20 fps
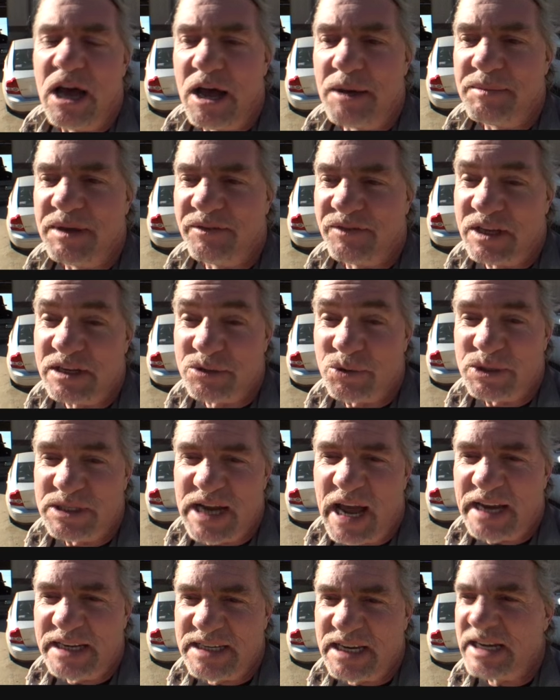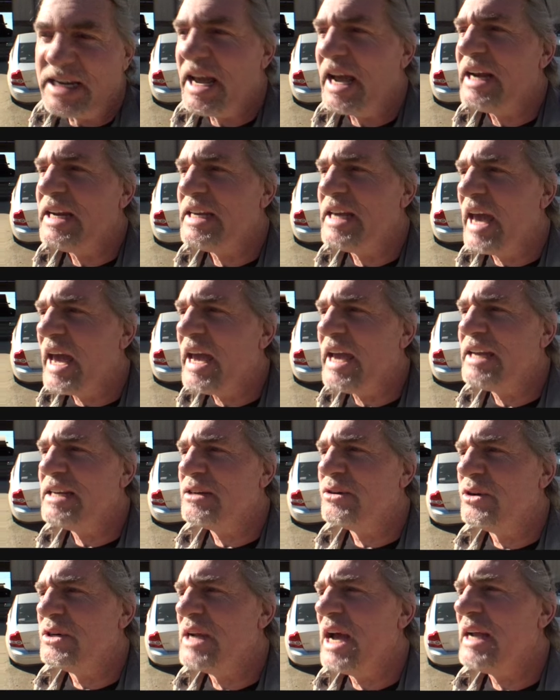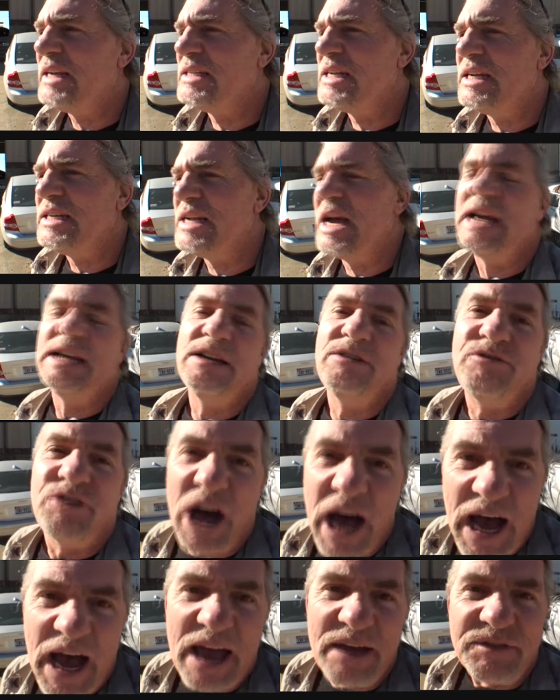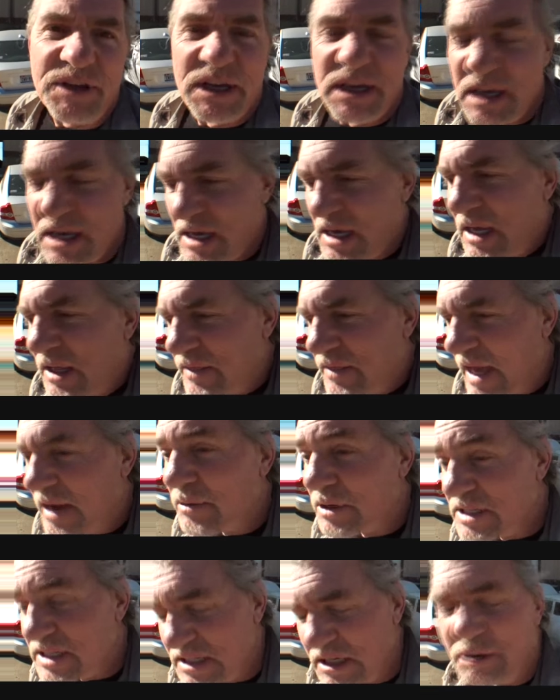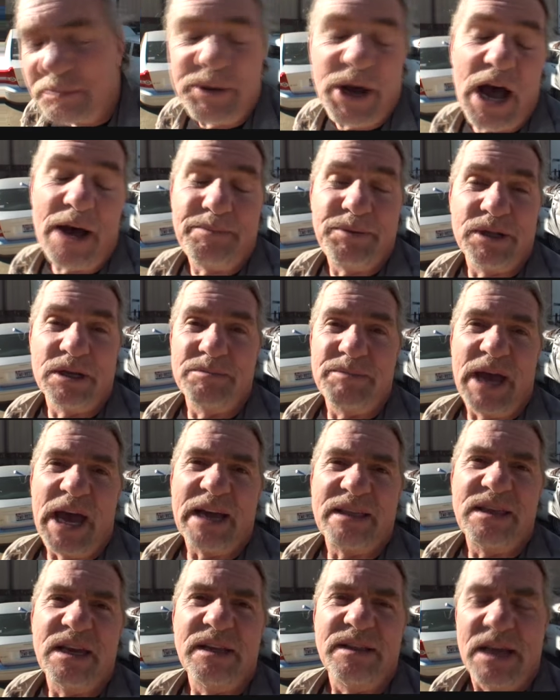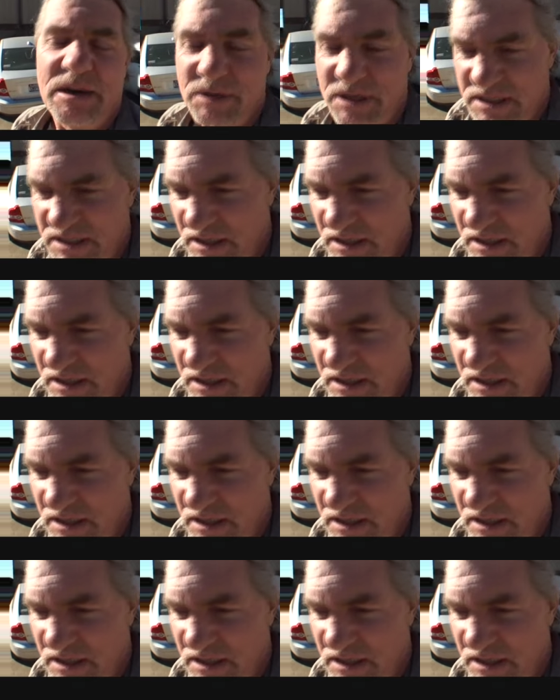Um, if this was 1988 or 1995, they were still popular back then. They were